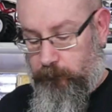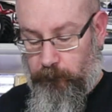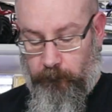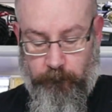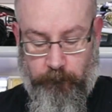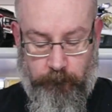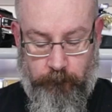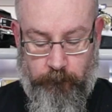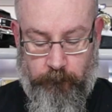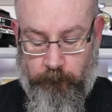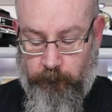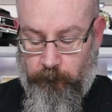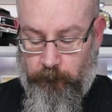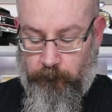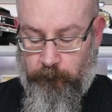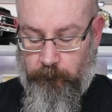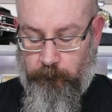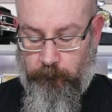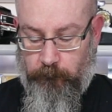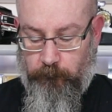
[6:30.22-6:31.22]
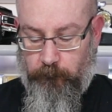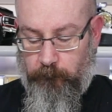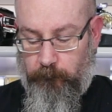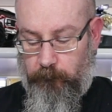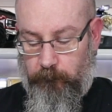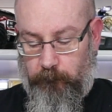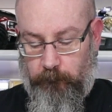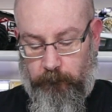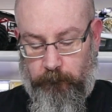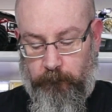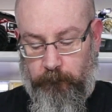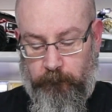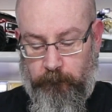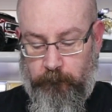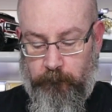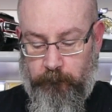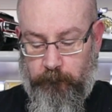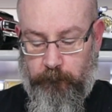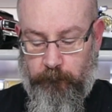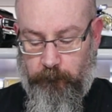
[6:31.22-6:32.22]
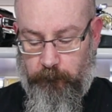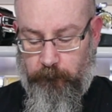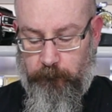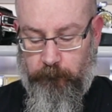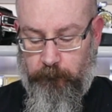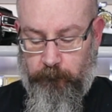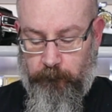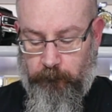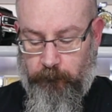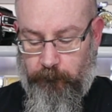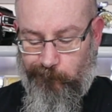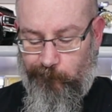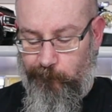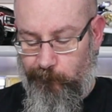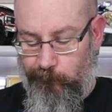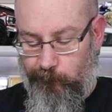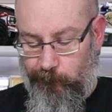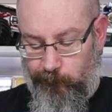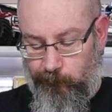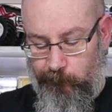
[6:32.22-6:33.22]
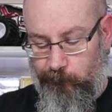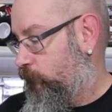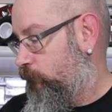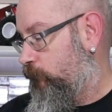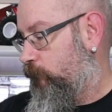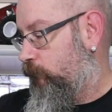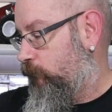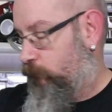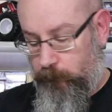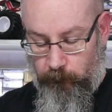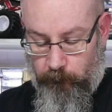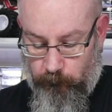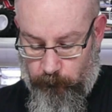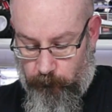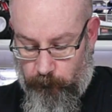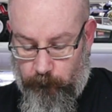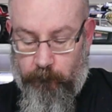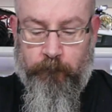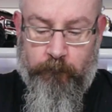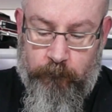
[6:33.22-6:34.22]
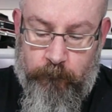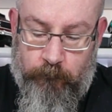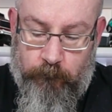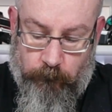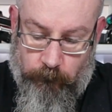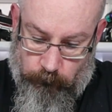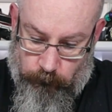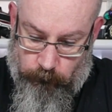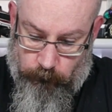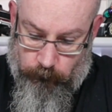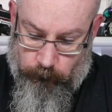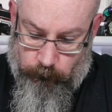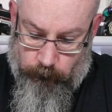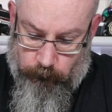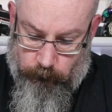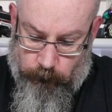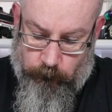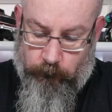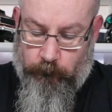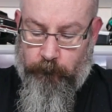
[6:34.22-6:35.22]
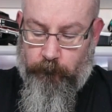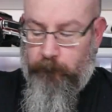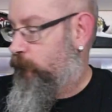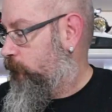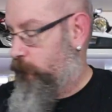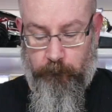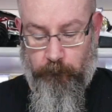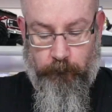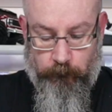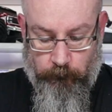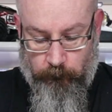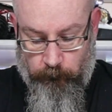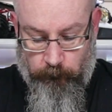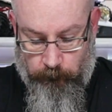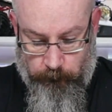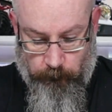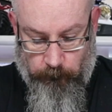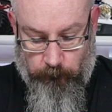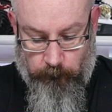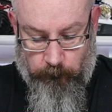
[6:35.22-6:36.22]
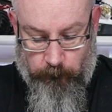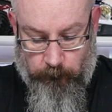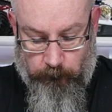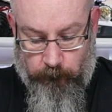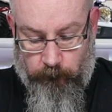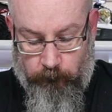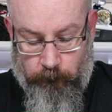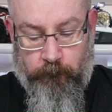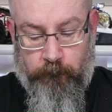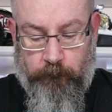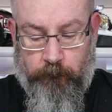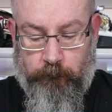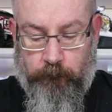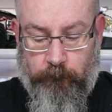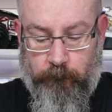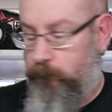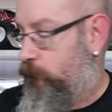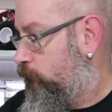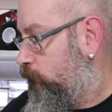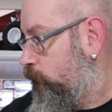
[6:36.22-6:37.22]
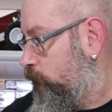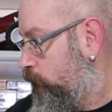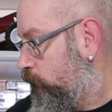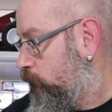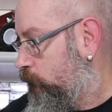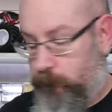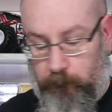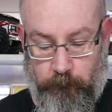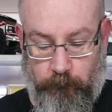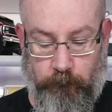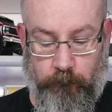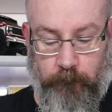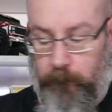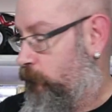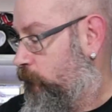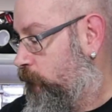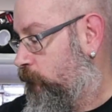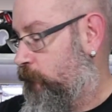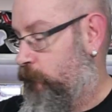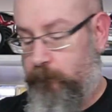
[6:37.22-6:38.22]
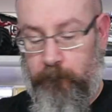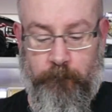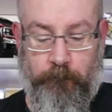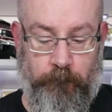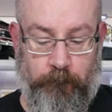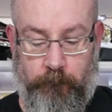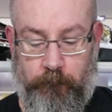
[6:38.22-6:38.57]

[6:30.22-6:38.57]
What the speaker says: how it goes. So I thought about gluing this one in and then thought, well, I've got better servos coming, so I won't. So I'm just going to use a bit of thin